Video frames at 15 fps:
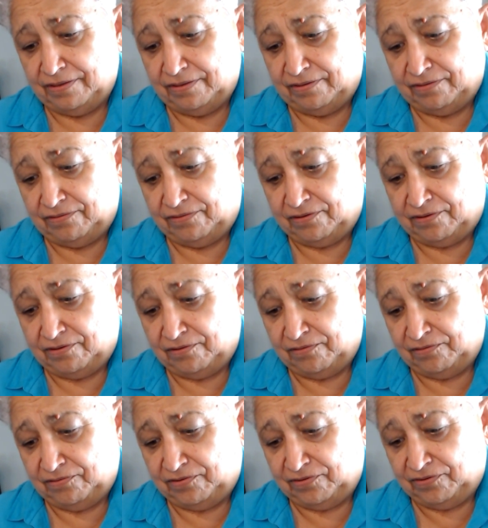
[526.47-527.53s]
So
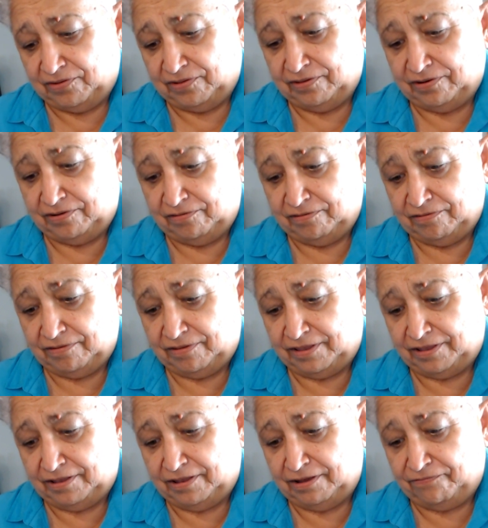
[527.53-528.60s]
just a little
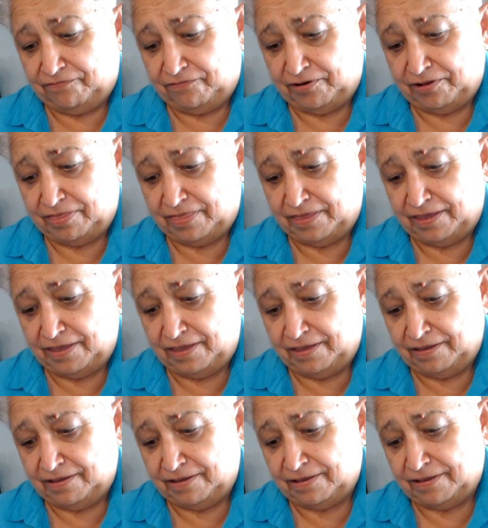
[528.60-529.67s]
different
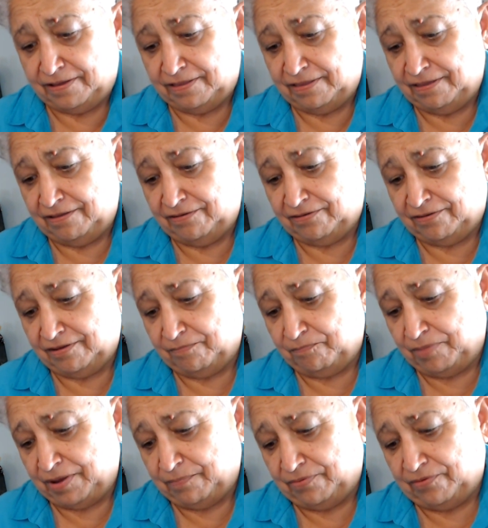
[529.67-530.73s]
thing. These
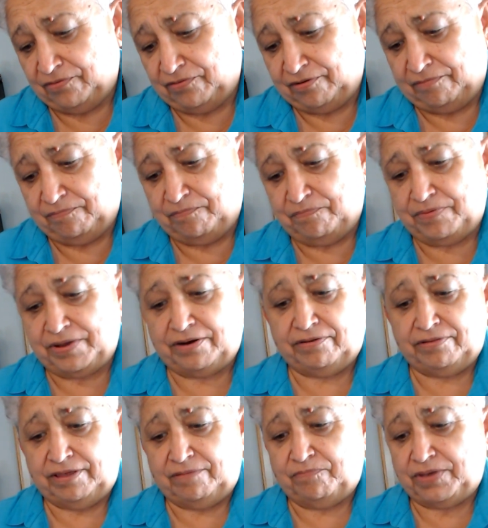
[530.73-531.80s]
peppers are
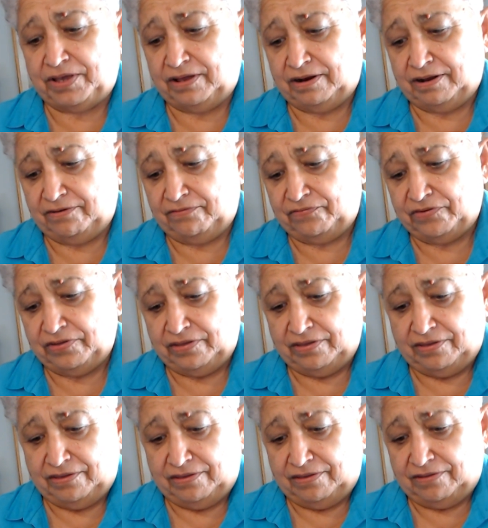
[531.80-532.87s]
barely big enough
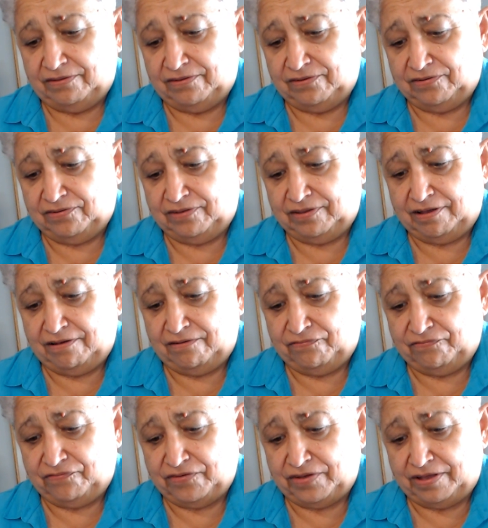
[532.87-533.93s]
to
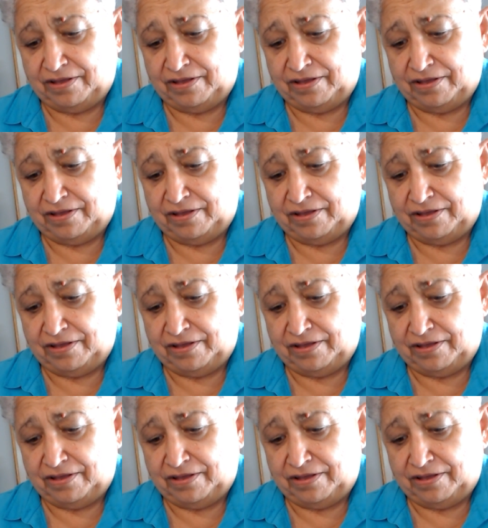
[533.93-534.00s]
stuff.